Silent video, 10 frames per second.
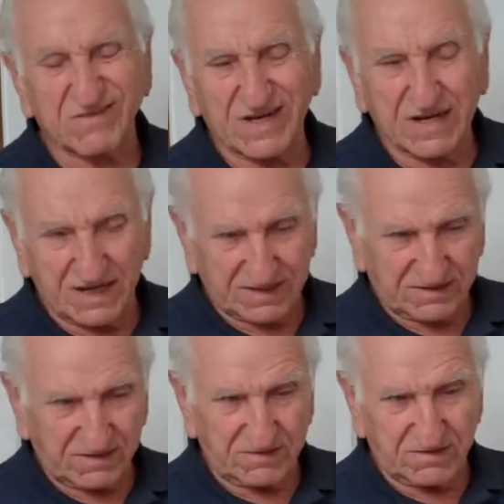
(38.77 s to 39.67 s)
Well,
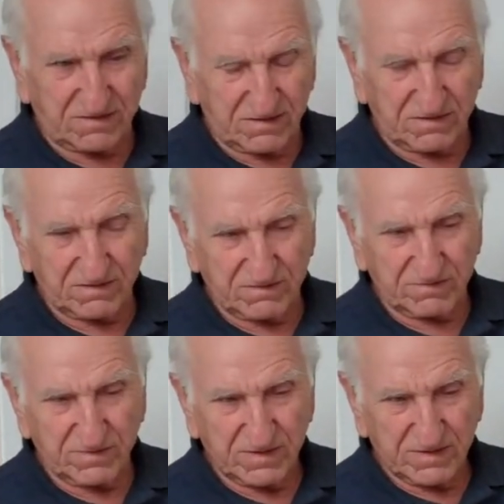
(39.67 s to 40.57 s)
electricity,
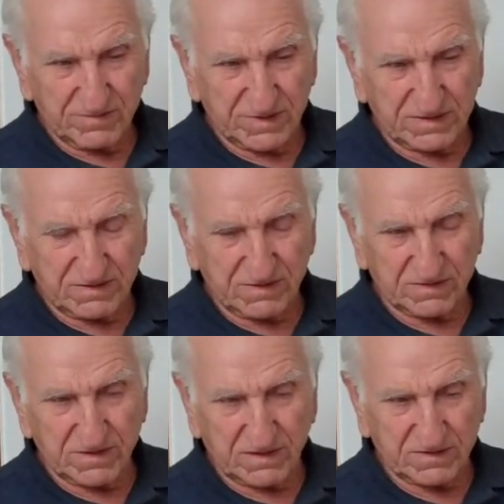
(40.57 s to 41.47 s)
but
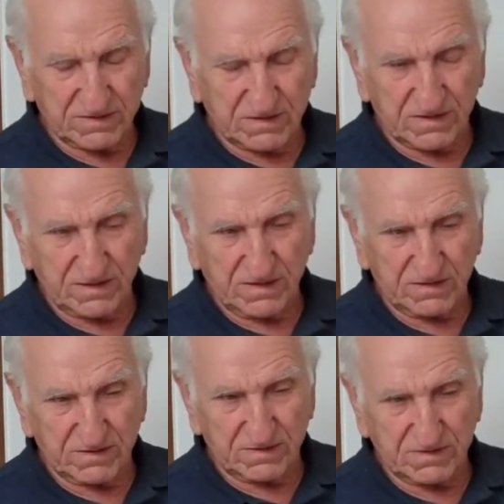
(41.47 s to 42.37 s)
not actually heat.